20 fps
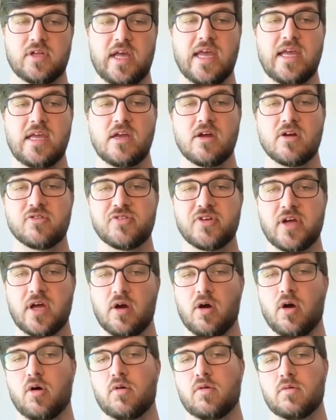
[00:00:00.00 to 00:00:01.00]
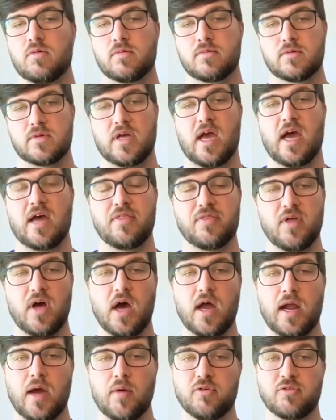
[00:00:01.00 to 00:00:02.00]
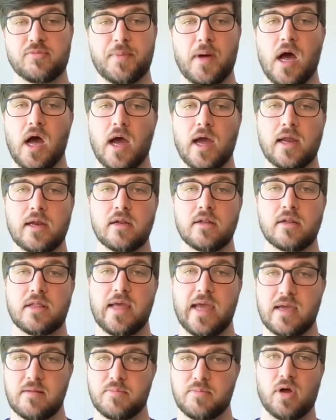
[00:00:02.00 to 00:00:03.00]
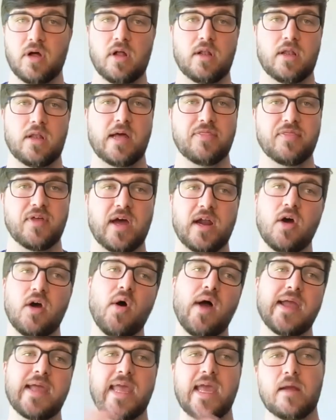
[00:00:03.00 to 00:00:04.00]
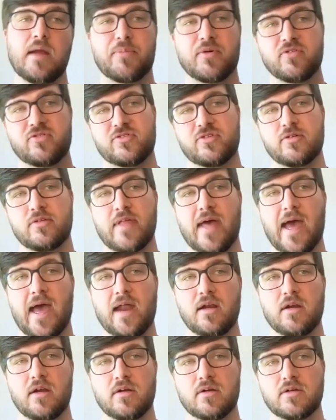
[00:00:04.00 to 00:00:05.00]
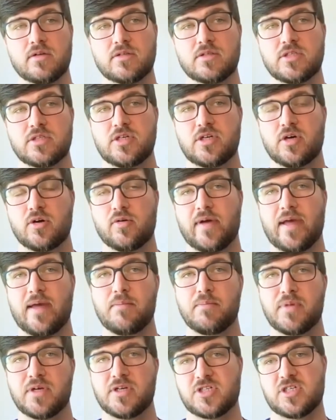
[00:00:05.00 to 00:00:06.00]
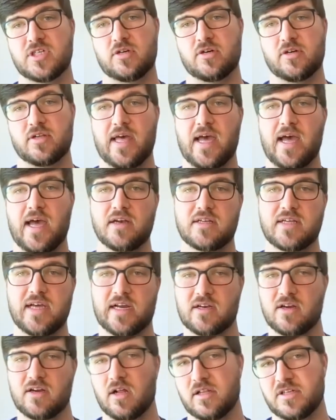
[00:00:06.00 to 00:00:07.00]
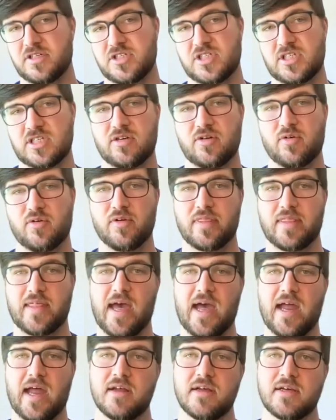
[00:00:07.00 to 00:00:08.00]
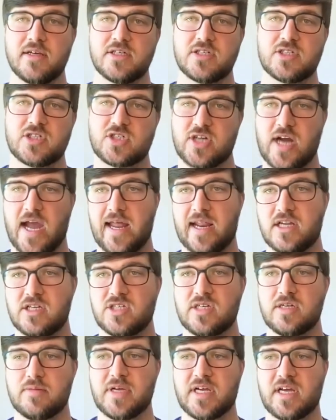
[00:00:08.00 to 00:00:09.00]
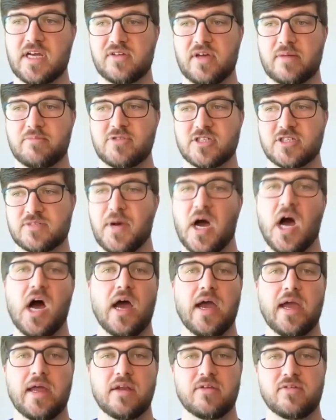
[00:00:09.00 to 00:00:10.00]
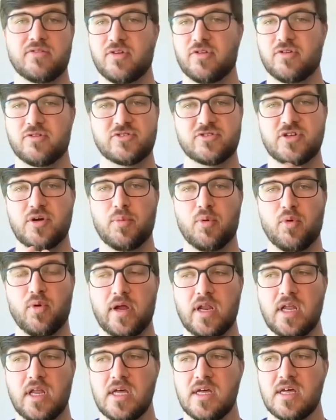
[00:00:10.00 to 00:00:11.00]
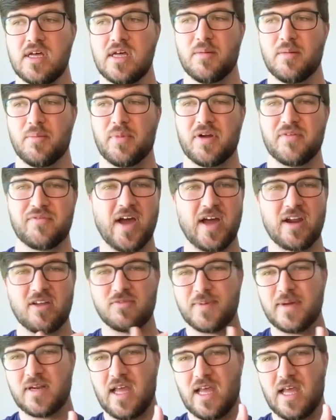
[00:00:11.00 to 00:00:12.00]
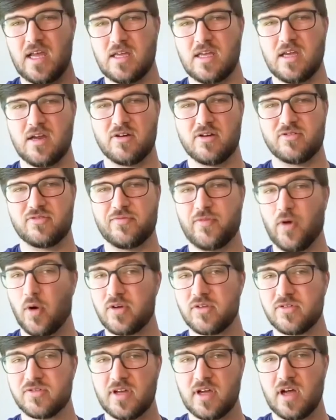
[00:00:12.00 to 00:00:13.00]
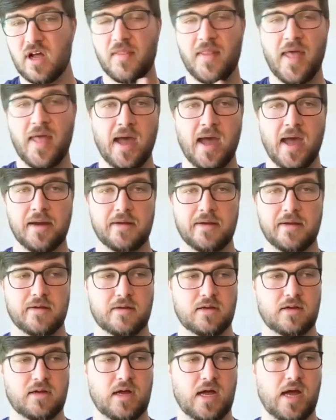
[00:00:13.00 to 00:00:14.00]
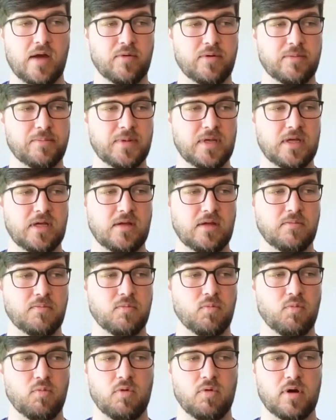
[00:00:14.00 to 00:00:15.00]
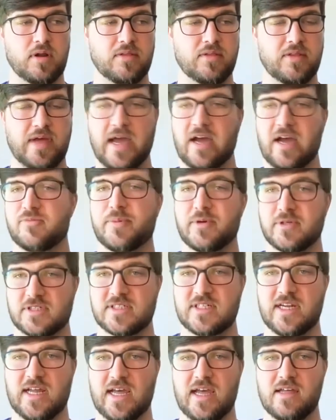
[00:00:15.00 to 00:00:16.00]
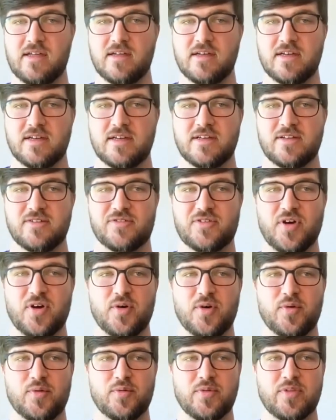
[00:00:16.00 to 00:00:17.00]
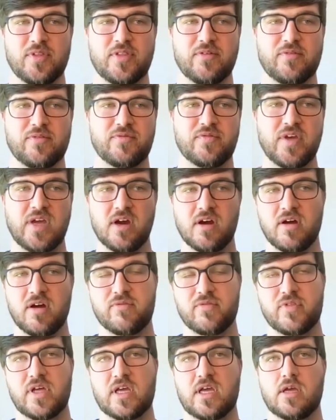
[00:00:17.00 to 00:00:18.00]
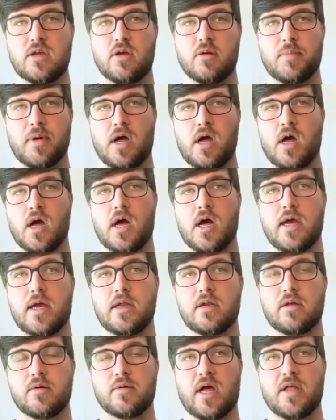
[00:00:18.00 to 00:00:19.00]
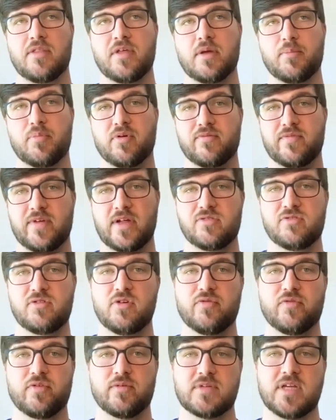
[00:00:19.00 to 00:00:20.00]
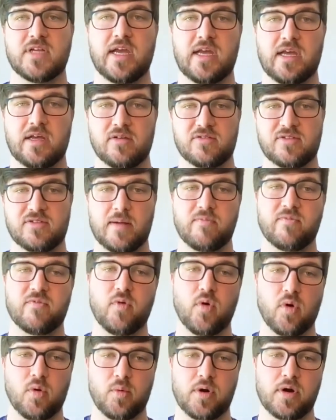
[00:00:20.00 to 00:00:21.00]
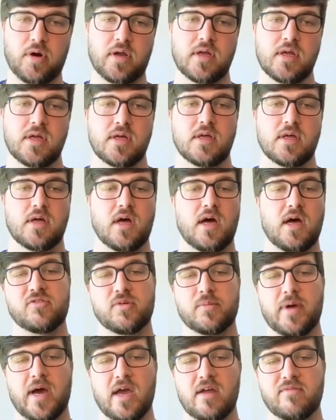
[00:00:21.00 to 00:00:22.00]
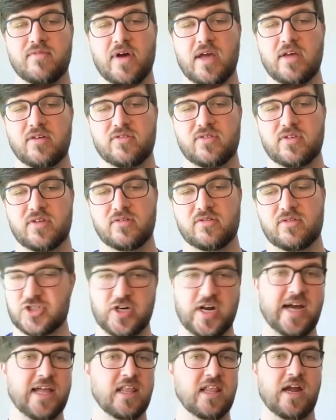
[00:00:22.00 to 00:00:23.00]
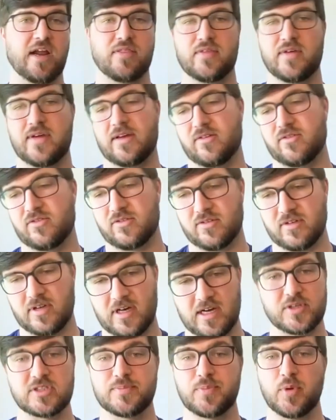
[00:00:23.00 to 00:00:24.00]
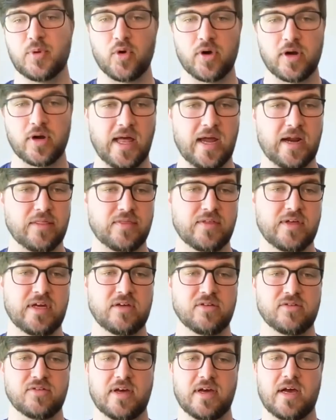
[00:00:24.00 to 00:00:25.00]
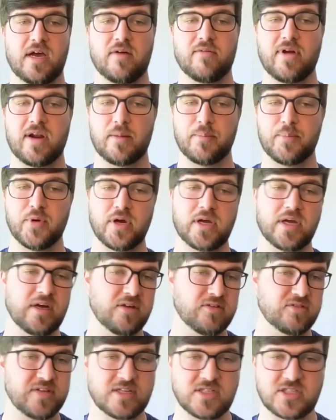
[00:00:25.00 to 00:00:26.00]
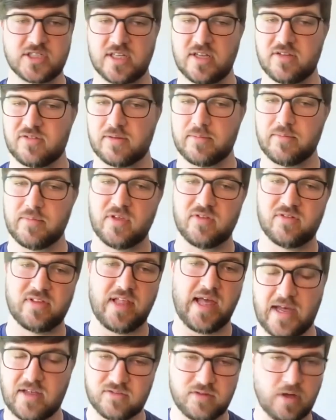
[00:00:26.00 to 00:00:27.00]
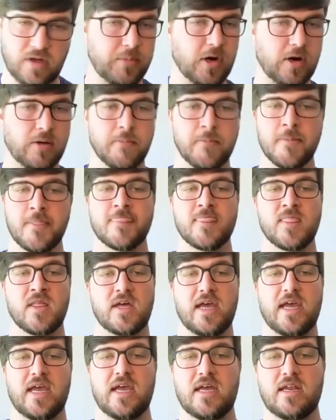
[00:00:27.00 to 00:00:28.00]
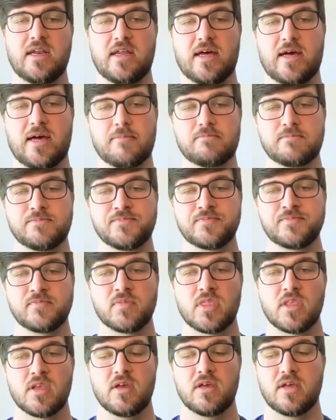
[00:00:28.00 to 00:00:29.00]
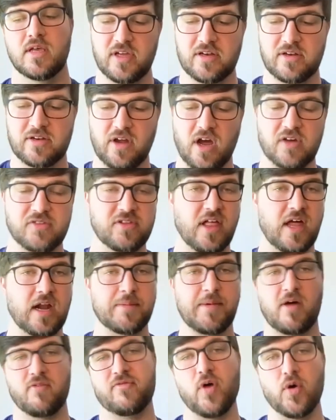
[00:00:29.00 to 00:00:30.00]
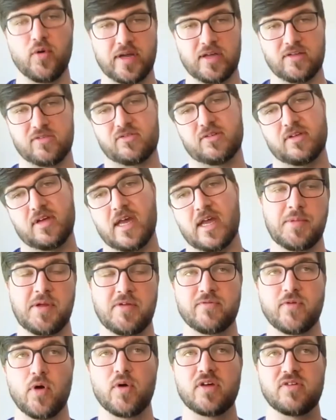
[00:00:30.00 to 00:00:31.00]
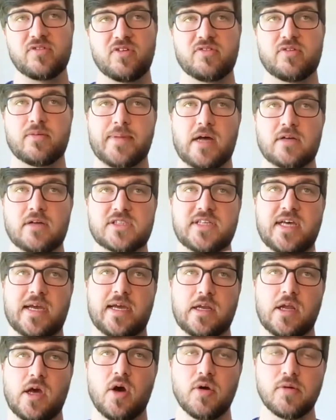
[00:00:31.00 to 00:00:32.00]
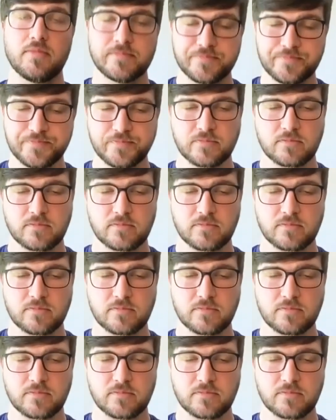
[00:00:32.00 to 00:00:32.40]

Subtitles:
8 years ago, I thought I was behind the 8 ball. I thought, I can't pursue that ambition or that technology or that strategy because I'm just behind. So there's no point. But if I had spent 8 years focusing on that, I would be one of the experts today. So the fear of thinking you're behind, I think, prevents you from taking a step forward. And so my advice is try a lot of things, to explore a lot of things. I read a book, Essentialism, this last summer, and it talks a lot about focus. I mean, focus is about saying no.